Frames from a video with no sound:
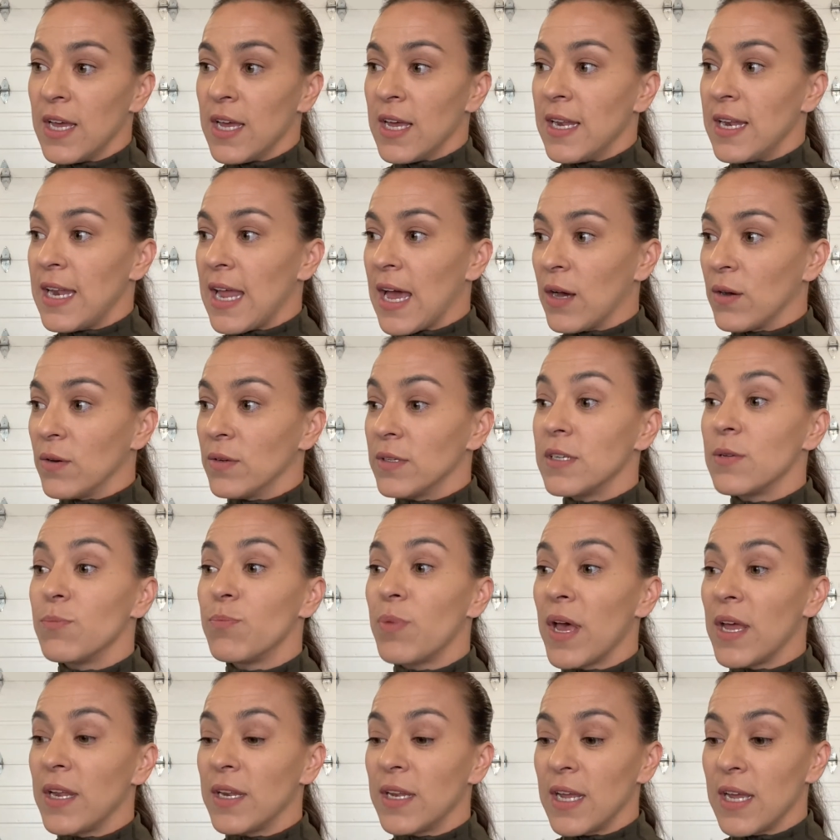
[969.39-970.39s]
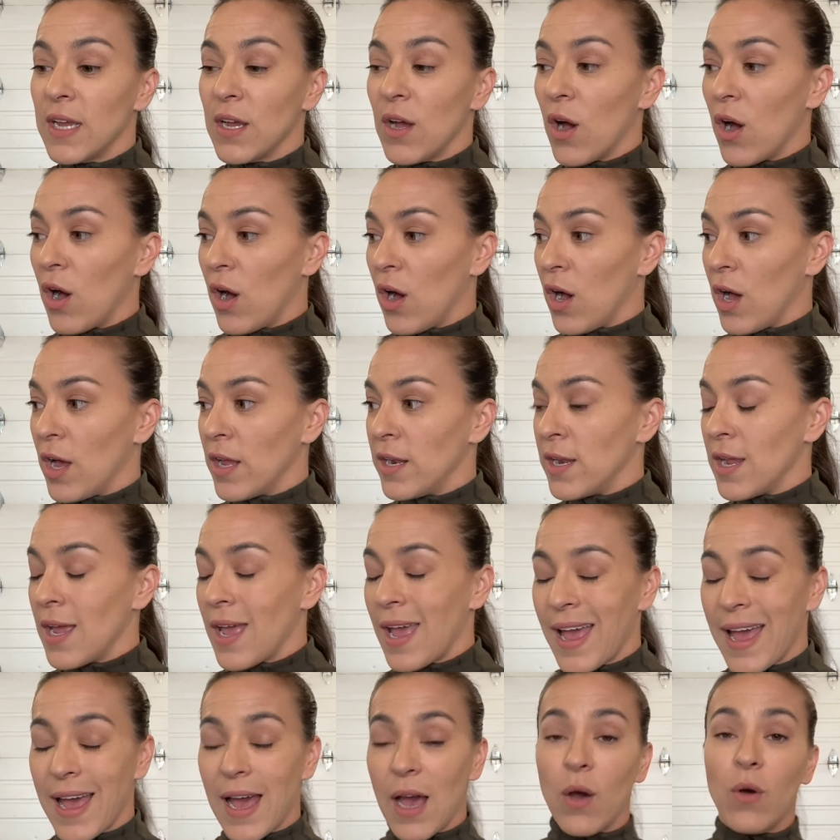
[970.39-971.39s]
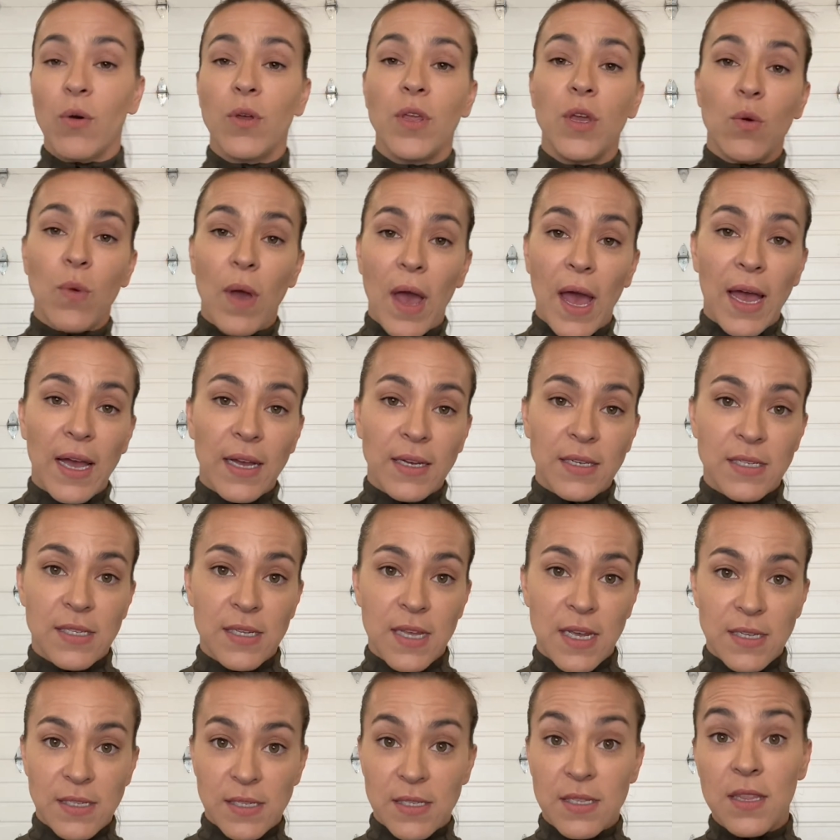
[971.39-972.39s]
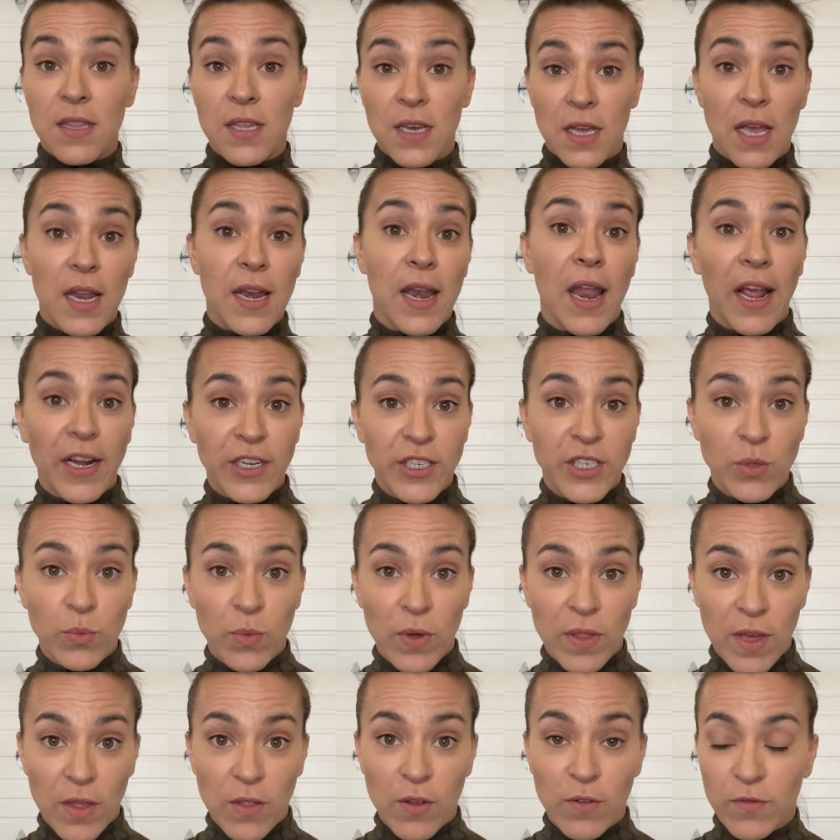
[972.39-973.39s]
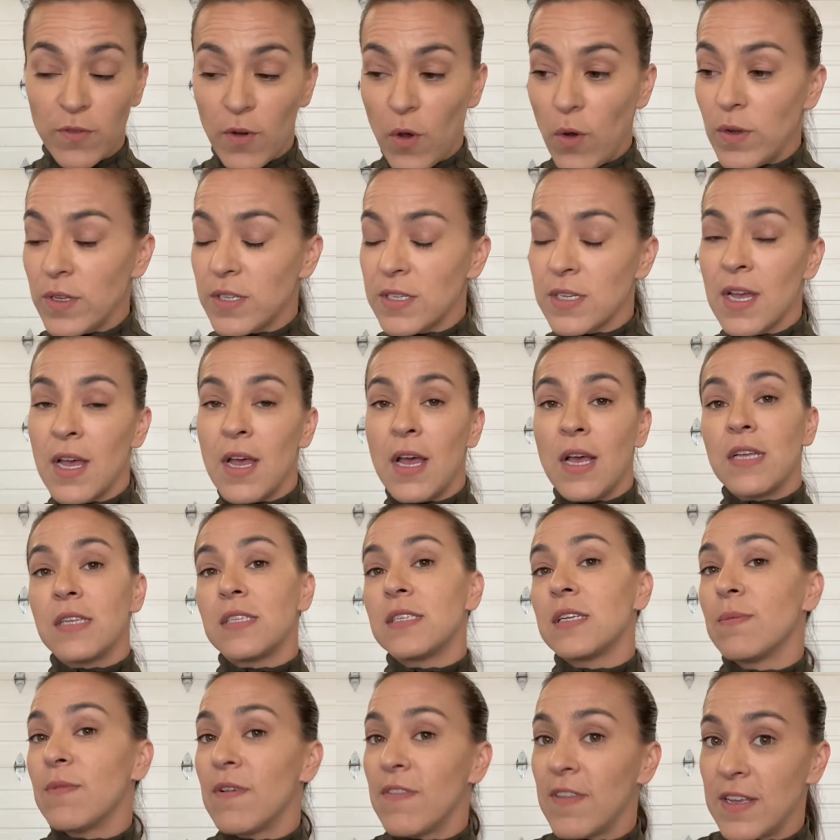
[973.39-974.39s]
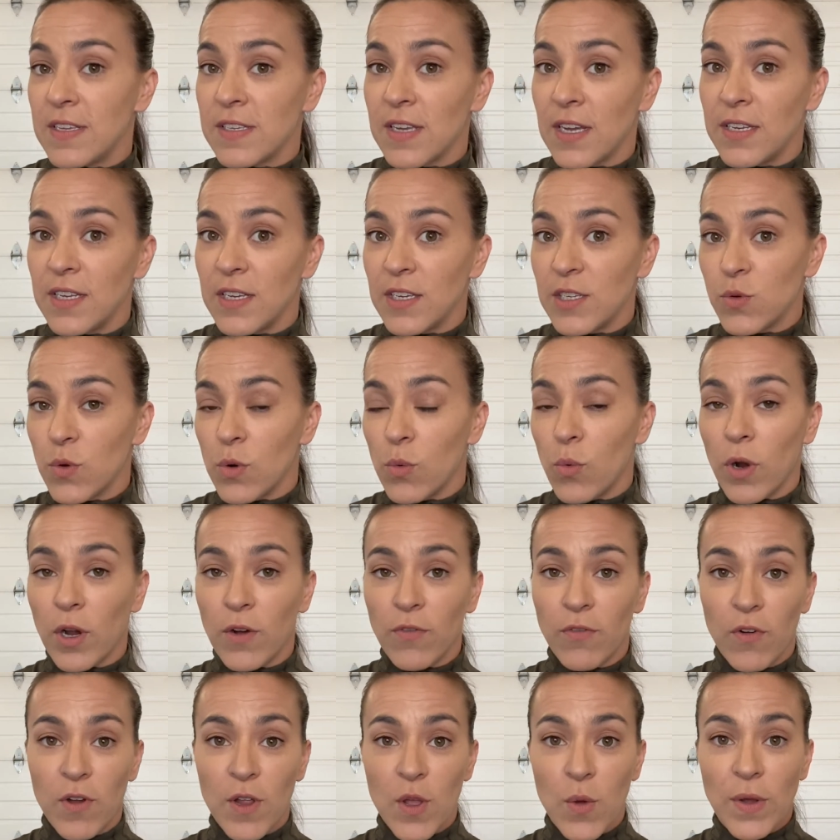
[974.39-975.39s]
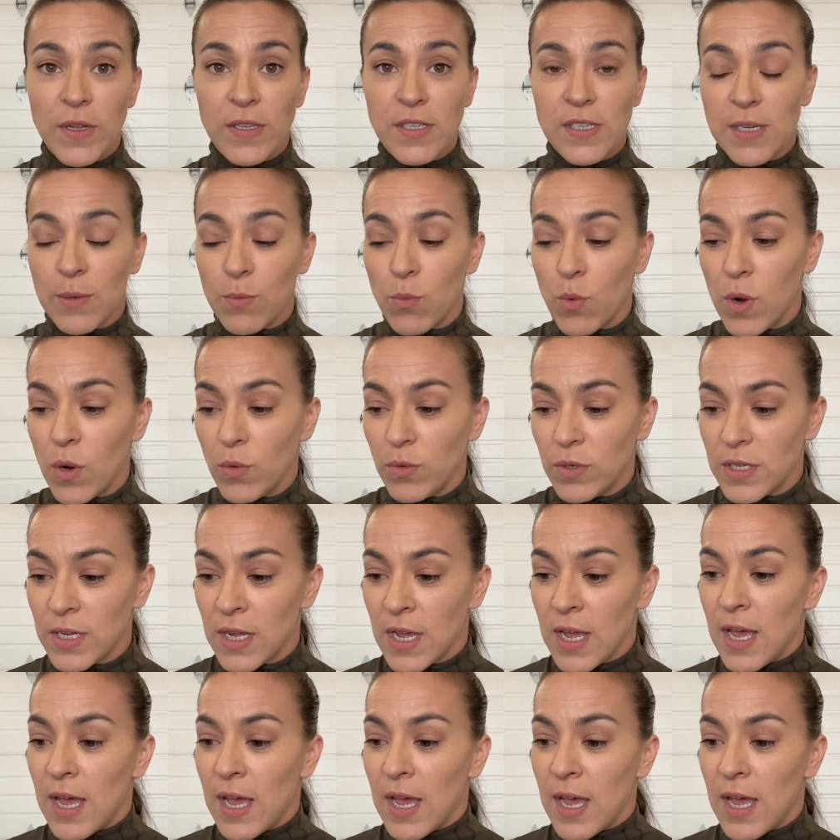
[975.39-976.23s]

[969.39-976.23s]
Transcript: Now, depending on how you access the connection with other folks, some of these ideas will work for you and some won't.